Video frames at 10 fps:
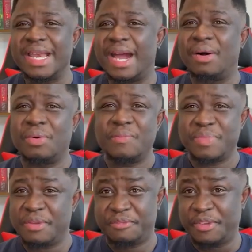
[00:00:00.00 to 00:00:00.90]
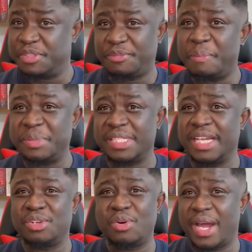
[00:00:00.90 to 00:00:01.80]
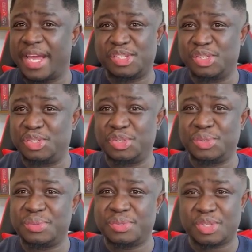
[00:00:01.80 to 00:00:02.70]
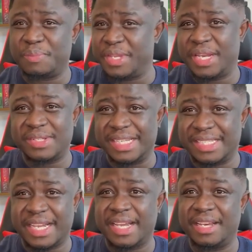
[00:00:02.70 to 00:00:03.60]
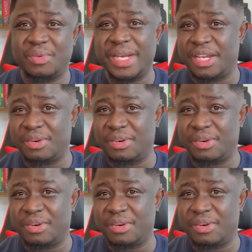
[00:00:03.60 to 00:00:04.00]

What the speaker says: Now, 54% go ahead to do something else entirely when they